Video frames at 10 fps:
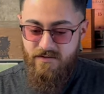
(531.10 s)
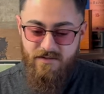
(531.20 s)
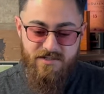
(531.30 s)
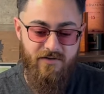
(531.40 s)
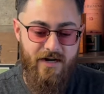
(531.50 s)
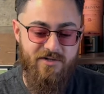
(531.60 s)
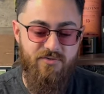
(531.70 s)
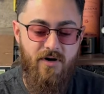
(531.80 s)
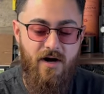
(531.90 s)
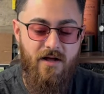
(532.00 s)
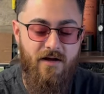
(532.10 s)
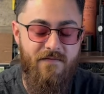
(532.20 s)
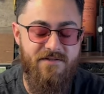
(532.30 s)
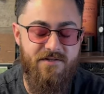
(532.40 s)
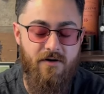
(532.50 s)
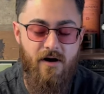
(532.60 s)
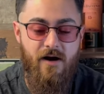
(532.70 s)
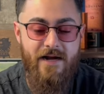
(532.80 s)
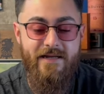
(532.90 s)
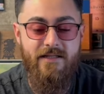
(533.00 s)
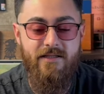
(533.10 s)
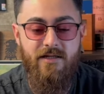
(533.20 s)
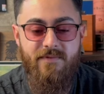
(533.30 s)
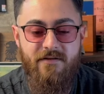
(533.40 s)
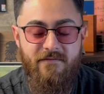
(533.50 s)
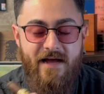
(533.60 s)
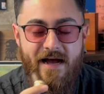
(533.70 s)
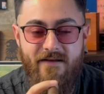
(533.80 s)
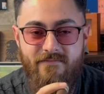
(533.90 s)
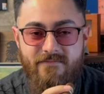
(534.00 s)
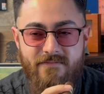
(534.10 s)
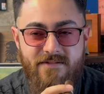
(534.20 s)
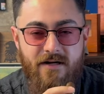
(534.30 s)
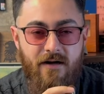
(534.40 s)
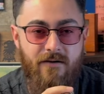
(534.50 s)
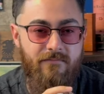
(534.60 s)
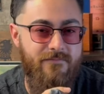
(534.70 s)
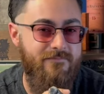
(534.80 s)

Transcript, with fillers: So when I draw on the cigar, I get a little bit of that. So